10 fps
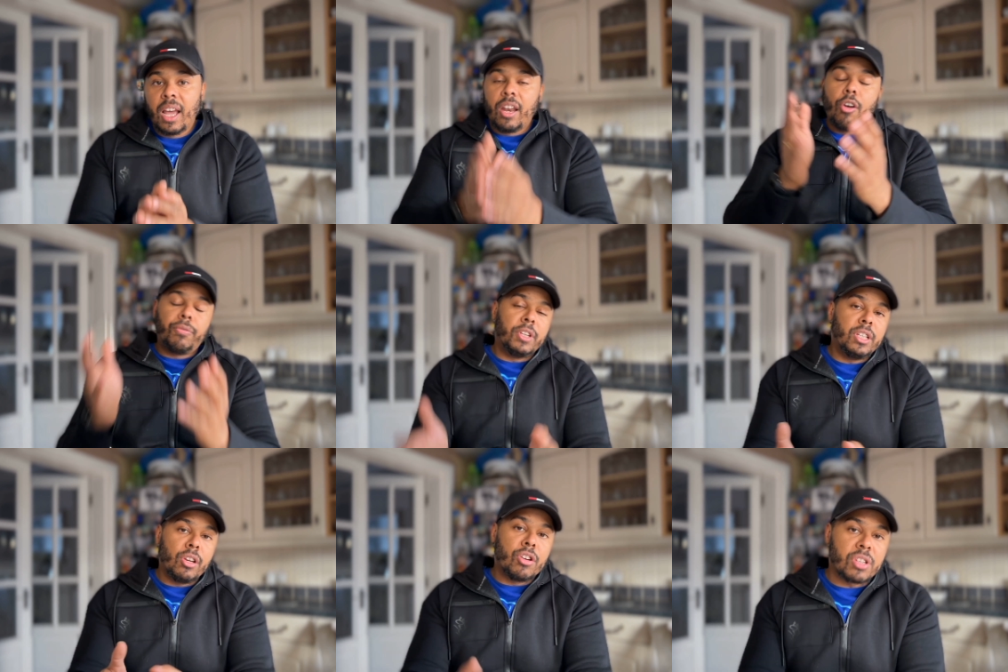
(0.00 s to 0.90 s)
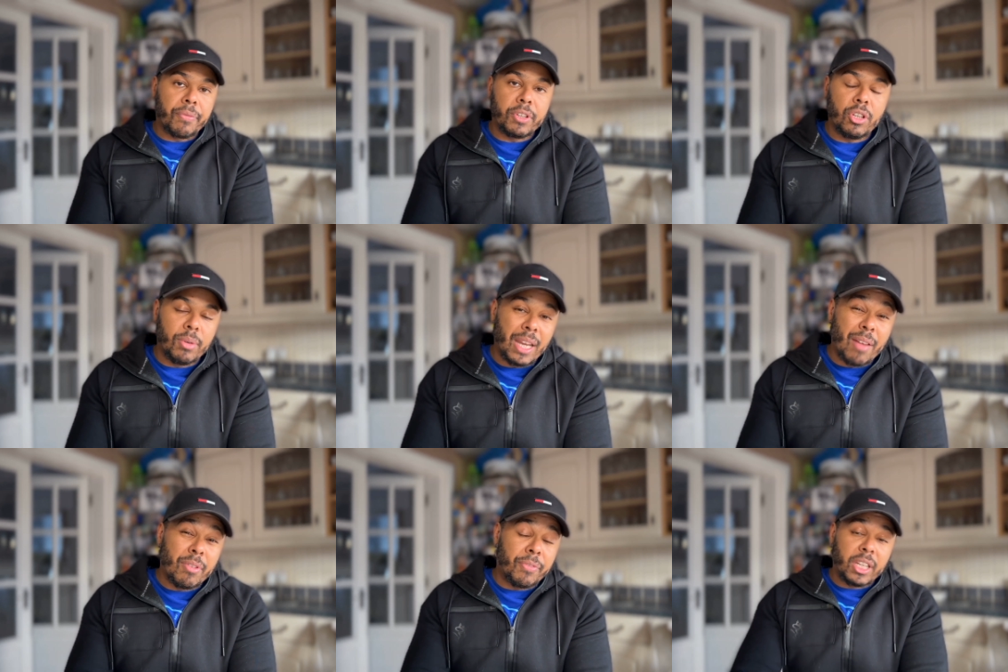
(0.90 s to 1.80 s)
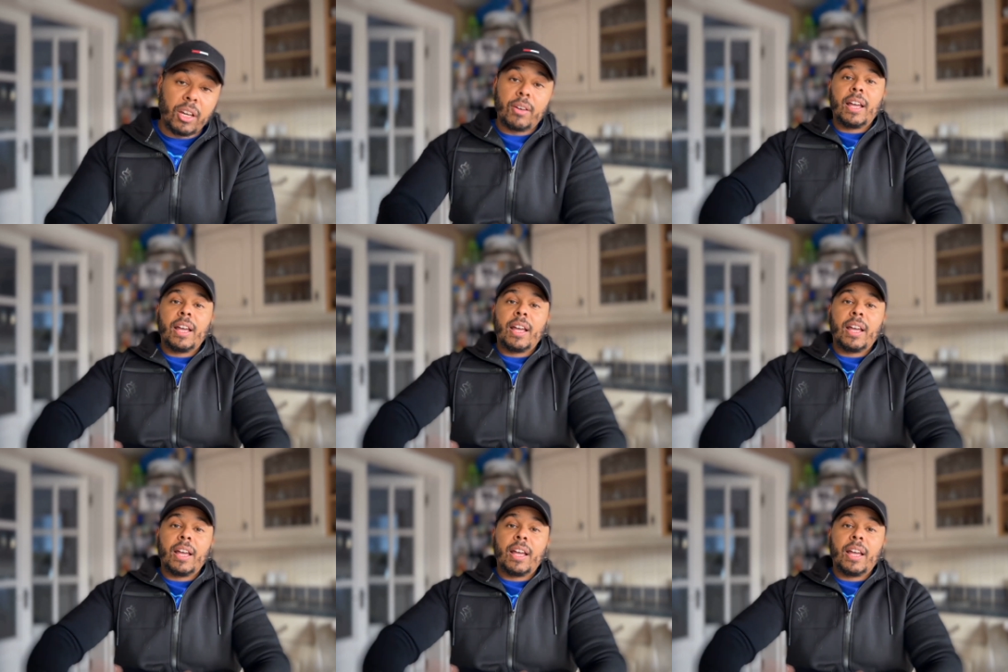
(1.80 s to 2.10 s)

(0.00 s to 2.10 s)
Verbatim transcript: And hopefully, you learn something new in every video.